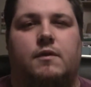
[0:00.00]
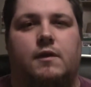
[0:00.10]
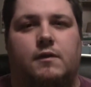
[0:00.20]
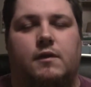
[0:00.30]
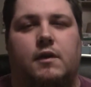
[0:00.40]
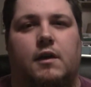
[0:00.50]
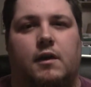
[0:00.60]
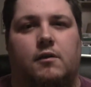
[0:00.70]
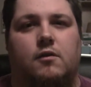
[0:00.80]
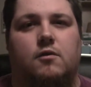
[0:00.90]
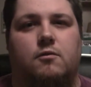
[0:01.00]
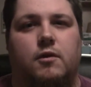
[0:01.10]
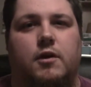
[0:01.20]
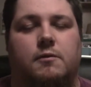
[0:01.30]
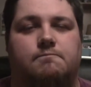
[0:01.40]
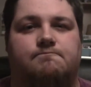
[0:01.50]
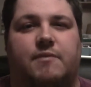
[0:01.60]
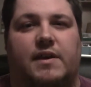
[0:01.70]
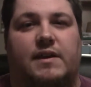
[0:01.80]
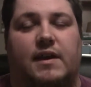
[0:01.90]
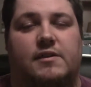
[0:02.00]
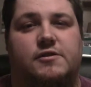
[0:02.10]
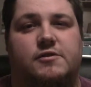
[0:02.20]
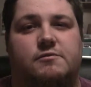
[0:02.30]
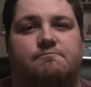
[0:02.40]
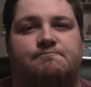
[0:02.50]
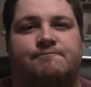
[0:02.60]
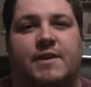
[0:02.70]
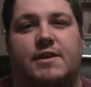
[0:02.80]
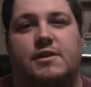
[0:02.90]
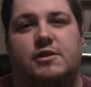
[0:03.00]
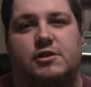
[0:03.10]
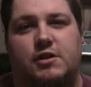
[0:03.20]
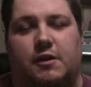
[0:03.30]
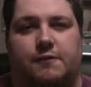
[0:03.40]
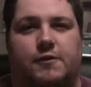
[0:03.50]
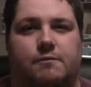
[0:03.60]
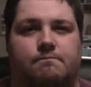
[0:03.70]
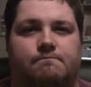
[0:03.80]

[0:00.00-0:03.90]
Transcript: this thing I do where my tastes shift.